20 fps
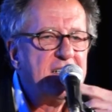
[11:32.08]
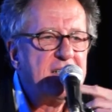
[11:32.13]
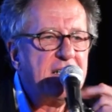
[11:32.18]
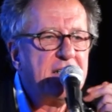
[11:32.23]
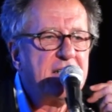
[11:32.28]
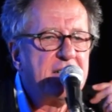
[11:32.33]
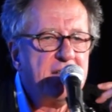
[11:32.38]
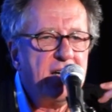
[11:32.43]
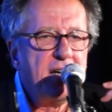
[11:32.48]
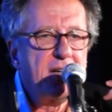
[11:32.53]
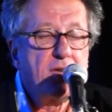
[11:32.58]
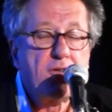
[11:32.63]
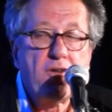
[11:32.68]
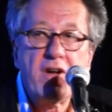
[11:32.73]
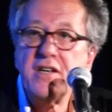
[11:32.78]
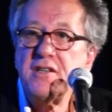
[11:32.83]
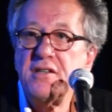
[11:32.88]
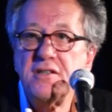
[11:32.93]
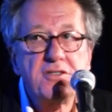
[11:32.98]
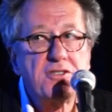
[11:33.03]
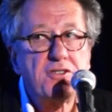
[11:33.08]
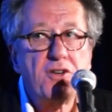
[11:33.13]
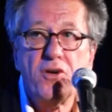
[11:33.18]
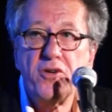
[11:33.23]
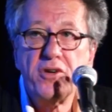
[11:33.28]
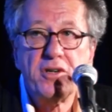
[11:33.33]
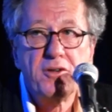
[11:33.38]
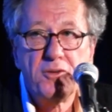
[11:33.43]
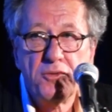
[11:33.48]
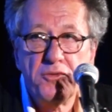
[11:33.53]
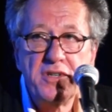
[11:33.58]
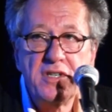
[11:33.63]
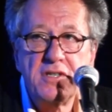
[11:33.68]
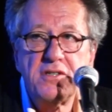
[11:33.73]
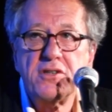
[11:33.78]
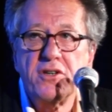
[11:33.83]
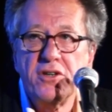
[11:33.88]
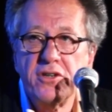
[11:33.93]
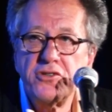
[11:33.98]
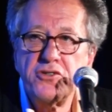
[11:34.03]
are great historical
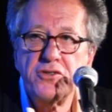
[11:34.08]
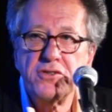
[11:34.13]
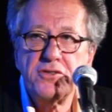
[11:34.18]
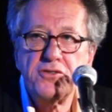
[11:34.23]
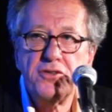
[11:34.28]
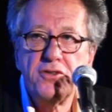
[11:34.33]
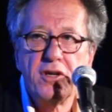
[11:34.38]
researchers,